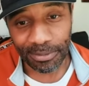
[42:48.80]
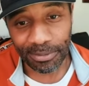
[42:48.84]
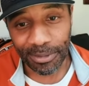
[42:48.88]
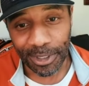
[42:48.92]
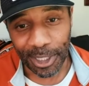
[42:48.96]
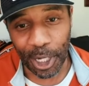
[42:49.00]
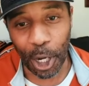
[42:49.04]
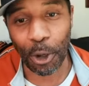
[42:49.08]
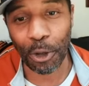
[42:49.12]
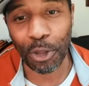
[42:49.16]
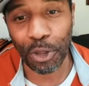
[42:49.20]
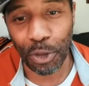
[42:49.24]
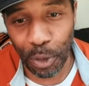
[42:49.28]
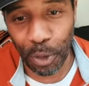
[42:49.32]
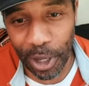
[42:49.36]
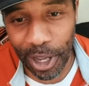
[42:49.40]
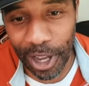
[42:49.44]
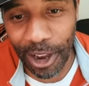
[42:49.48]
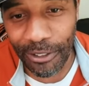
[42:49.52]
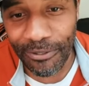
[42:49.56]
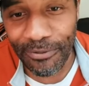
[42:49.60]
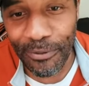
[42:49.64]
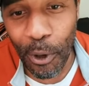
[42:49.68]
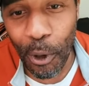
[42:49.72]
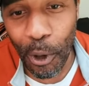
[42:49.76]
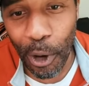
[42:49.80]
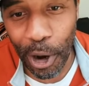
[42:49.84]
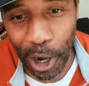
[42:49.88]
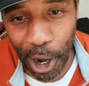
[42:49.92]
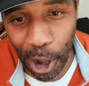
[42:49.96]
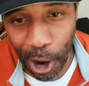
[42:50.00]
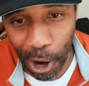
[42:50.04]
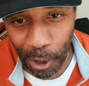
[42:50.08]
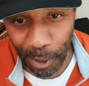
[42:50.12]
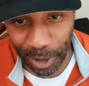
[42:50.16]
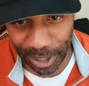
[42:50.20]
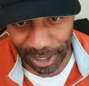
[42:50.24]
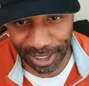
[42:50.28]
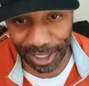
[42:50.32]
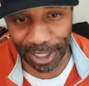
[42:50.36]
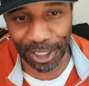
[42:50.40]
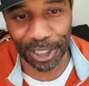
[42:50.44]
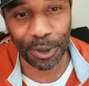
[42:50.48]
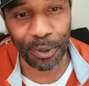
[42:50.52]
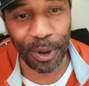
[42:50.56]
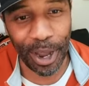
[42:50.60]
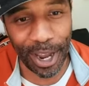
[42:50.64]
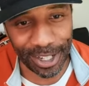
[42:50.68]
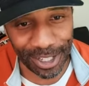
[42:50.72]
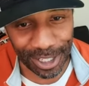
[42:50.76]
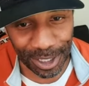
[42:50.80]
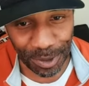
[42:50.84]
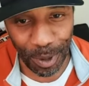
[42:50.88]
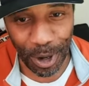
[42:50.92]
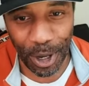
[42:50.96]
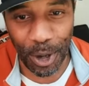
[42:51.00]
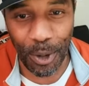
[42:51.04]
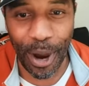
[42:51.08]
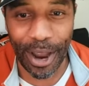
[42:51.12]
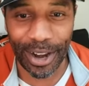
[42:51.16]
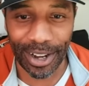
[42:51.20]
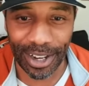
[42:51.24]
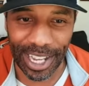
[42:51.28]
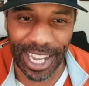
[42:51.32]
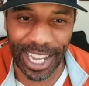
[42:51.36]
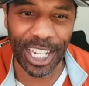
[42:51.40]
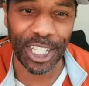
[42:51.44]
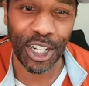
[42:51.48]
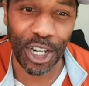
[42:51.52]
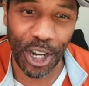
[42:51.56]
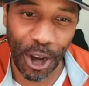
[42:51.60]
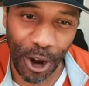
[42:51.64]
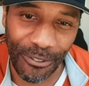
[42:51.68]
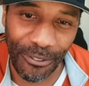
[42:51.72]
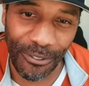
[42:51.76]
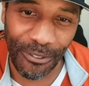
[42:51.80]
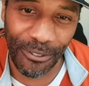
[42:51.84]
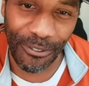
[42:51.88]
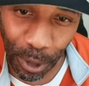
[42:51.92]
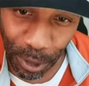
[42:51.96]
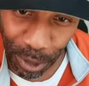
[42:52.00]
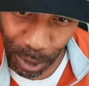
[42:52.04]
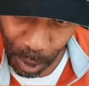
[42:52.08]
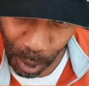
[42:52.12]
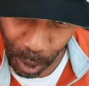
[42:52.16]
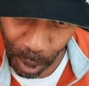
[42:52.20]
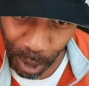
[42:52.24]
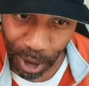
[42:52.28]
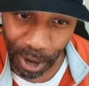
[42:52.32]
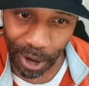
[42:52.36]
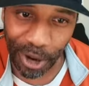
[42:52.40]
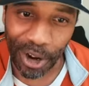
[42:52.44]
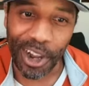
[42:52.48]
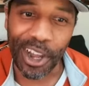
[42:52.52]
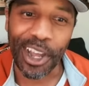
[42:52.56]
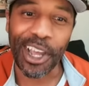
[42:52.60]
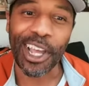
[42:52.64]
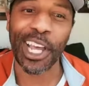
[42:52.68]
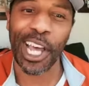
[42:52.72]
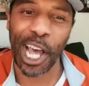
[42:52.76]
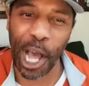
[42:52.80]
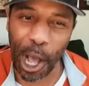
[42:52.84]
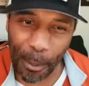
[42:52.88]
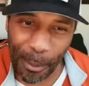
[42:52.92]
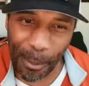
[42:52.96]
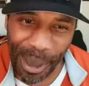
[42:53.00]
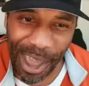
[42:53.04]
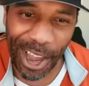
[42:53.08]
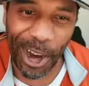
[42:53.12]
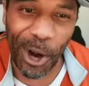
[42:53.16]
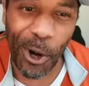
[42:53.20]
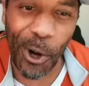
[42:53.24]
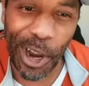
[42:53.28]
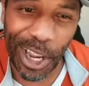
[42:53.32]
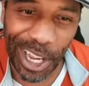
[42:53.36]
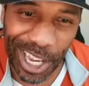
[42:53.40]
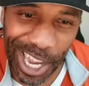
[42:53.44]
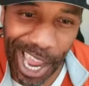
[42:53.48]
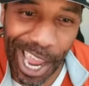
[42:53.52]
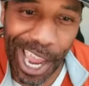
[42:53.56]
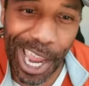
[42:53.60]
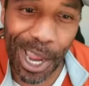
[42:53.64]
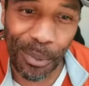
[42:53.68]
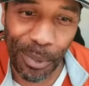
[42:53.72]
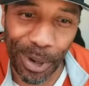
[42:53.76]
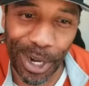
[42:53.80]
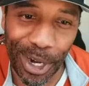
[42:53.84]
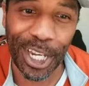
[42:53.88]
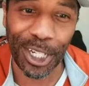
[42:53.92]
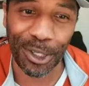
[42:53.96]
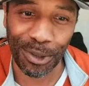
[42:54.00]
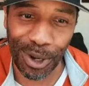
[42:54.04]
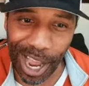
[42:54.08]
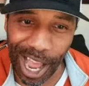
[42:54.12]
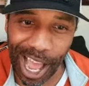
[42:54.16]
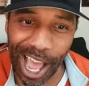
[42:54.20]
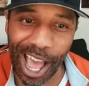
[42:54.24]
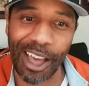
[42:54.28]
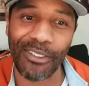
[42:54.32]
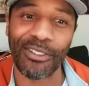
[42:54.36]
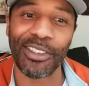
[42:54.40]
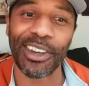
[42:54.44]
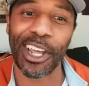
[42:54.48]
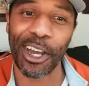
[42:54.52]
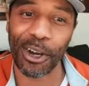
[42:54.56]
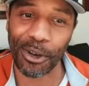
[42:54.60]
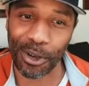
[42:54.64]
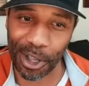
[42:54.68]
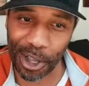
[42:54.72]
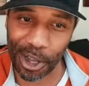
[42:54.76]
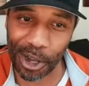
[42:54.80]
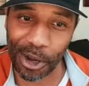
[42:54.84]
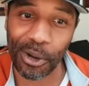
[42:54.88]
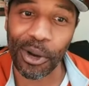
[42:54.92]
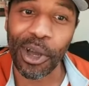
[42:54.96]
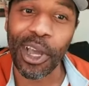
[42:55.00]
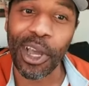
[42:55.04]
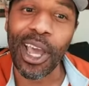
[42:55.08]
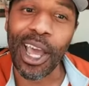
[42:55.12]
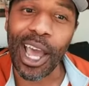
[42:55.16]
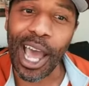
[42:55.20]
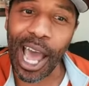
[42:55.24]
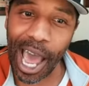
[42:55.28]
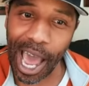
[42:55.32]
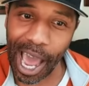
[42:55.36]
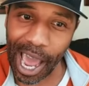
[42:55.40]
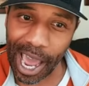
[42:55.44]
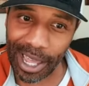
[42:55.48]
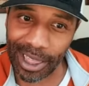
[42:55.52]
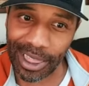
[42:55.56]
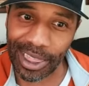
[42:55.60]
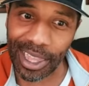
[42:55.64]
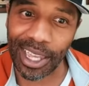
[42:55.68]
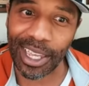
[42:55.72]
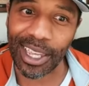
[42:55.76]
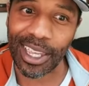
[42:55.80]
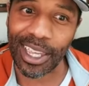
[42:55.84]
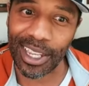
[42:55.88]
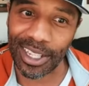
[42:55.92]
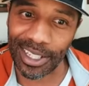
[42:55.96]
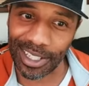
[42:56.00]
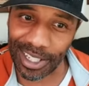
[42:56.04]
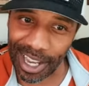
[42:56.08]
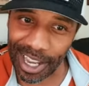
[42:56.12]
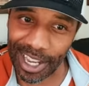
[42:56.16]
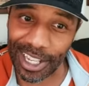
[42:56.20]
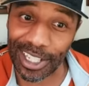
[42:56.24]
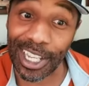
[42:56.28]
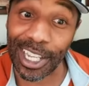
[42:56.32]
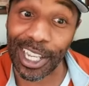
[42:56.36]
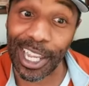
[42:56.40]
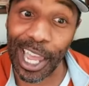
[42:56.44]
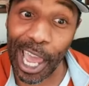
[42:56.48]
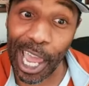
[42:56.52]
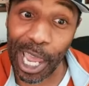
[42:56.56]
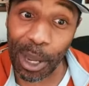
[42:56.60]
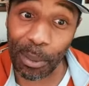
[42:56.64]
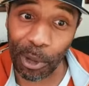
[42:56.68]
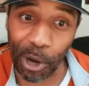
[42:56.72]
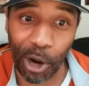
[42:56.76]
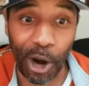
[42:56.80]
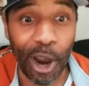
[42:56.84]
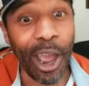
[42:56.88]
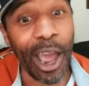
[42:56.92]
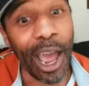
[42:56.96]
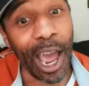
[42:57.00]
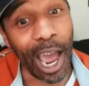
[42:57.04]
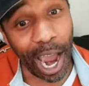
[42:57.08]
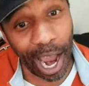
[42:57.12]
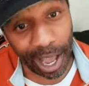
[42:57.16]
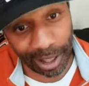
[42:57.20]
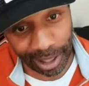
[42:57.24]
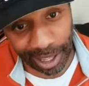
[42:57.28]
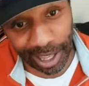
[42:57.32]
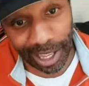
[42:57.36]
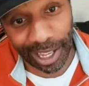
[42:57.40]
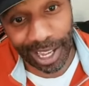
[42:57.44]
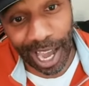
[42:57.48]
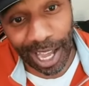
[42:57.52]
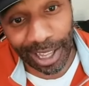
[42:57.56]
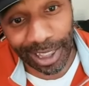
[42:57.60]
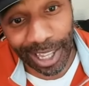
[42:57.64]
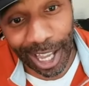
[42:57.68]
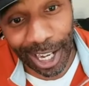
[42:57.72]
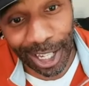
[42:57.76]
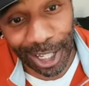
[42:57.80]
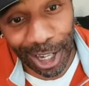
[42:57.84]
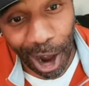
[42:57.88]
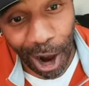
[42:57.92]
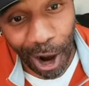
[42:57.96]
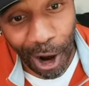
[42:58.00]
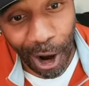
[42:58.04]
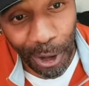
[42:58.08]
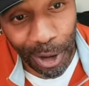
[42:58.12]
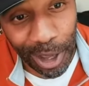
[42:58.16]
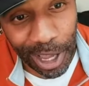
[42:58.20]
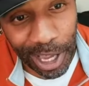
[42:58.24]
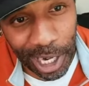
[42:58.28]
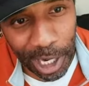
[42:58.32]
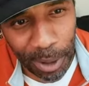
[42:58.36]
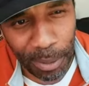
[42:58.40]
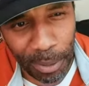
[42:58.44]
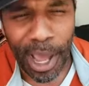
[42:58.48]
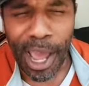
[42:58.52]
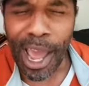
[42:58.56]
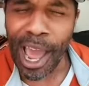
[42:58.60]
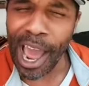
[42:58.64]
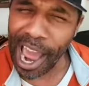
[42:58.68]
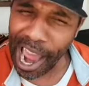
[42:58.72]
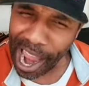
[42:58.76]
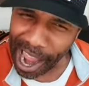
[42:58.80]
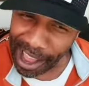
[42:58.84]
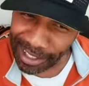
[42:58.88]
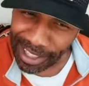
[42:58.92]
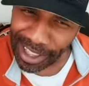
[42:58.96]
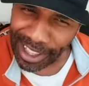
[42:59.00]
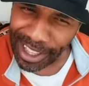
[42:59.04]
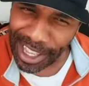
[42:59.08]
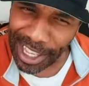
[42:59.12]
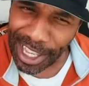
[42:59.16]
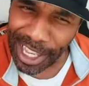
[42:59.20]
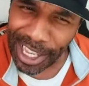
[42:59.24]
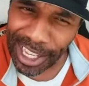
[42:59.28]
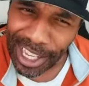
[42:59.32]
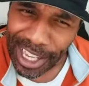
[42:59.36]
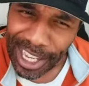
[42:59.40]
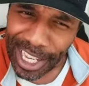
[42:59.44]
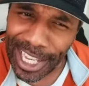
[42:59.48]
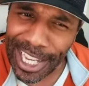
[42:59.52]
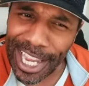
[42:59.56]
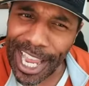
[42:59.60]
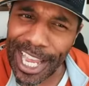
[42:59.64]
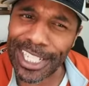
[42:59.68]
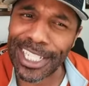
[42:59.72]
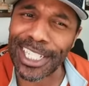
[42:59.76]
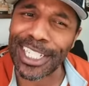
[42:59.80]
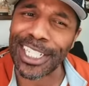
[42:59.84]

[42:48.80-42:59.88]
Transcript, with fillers: Go mm. three and four and zero oh in situations where you had to engineer a fourth quarter comeback or a game winning drive, and they'll go. I think he's he's a gamer. I think he got that dog in him. I think he can, he has